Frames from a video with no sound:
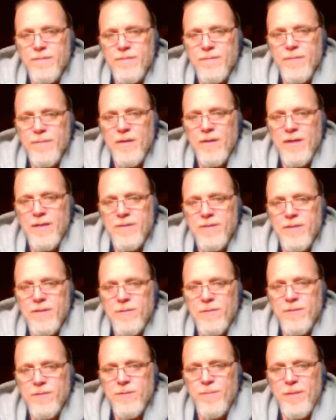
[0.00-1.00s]
All kinds of
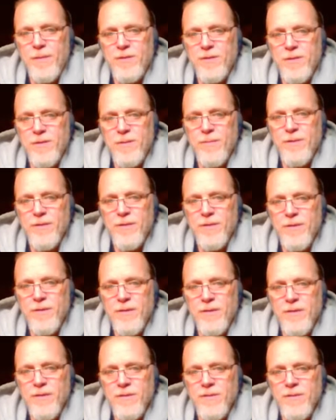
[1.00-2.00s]
little special
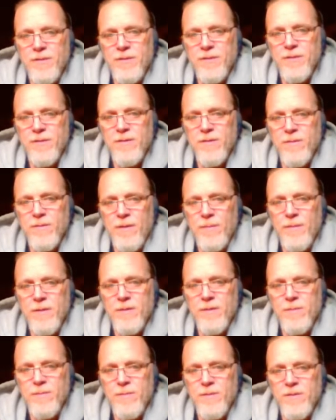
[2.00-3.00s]
abilities,
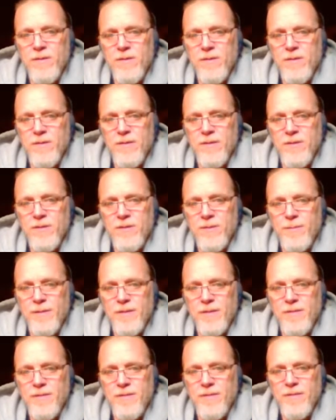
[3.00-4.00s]
equipment, musical
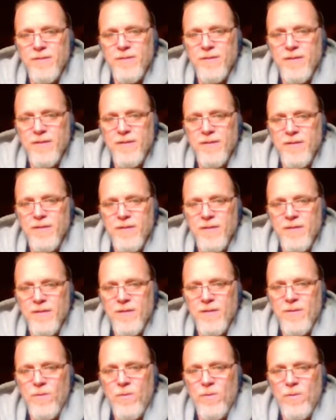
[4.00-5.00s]
instrument,
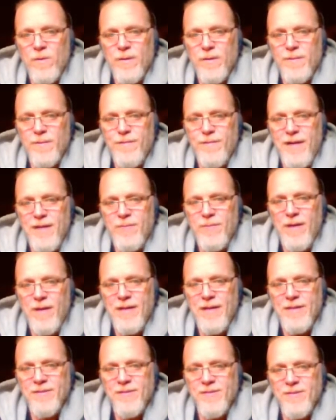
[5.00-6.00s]
or fine
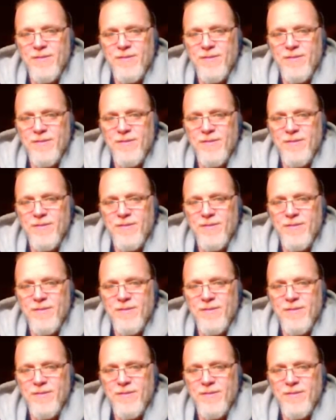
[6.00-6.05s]
wines.